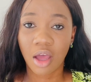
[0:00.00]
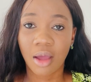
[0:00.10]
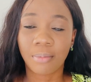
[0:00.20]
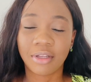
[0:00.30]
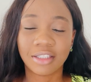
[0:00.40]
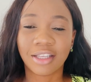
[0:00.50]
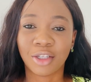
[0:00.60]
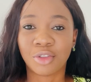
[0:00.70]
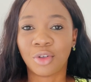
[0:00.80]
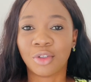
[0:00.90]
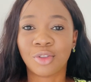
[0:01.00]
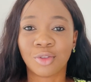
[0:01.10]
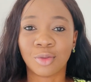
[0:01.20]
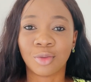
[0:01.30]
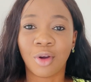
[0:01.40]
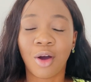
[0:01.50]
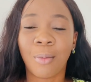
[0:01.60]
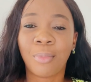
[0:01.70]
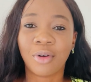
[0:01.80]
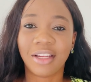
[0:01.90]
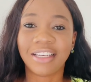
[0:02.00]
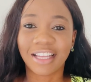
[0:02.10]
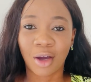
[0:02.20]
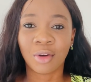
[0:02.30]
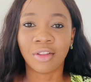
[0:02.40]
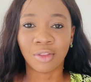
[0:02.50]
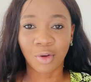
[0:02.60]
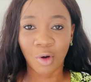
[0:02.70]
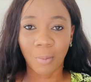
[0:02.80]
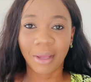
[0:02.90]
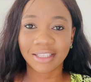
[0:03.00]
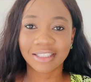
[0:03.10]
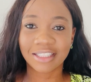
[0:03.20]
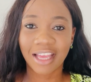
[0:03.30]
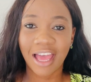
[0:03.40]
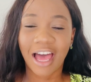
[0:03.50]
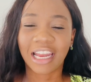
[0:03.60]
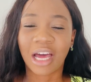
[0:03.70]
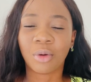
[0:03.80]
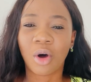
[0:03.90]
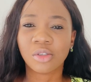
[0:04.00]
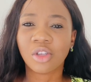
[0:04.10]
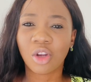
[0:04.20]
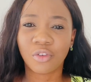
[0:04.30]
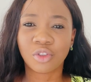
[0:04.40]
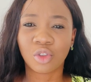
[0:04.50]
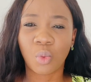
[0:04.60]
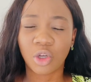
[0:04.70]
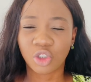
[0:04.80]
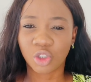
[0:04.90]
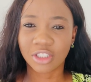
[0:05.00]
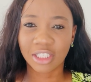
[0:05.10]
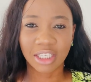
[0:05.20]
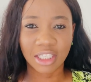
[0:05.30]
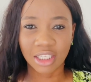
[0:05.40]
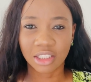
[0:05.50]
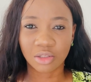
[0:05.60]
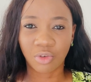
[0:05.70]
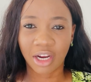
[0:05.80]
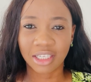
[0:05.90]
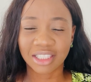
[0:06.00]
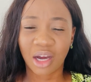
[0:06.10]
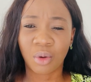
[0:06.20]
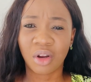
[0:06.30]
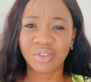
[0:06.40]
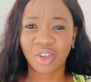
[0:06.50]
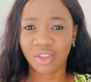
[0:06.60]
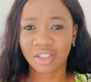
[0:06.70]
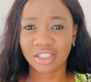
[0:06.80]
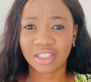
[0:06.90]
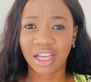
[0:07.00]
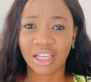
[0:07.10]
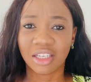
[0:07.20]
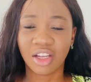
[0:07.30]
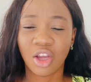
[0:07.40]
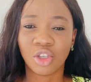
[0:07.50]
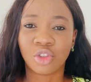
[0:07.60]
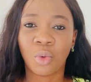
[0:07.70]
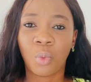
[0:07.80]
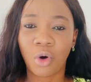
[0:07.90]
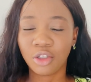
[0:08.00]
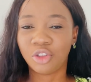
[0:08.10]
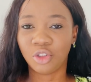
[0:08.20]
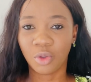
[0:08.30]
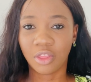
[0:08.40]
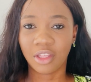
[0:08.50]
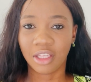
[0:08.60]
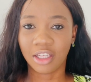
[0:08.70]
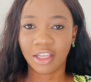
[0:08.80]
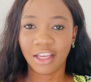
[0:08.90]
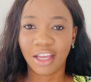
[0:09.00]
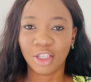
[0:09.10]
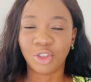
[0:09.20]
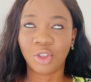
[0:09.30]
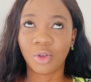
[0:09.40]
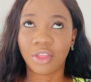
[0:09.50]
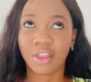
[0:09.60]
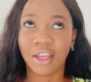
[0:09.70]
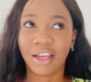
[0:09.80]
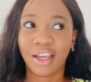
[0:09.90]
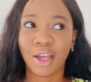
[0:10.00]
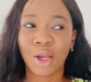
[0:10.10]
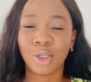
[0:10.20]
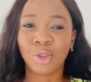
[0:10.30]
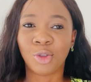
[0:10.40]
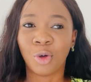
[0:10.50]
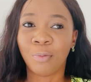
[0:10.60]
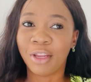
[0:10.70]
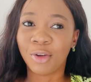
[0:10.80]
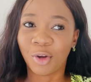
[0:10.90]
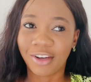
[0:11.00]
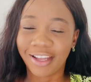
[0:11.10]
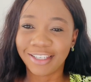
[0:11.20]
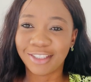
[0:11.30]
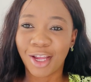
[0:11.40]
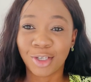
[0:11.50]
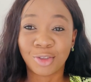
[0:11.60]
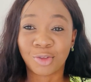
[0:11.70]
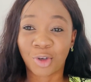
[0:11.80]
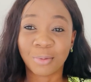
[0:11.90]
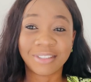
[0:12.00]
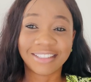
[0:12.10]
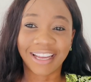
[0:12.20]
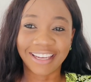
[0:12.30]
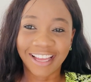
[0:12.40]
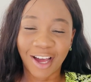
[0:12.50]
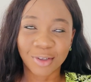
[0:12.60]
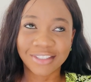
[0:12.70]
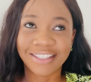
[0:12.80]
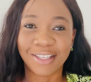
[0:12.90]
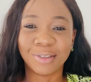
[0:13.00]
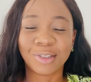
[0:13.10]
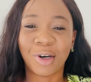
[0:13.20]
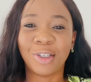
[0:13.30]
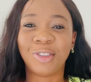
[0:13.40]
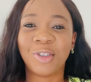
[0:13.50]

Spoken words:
please ensure to put it down in the comments. And I'll also love to know what your take is, right? I would love to understand. So what do you think? Do you think domain knowledge trumps technical skills, or do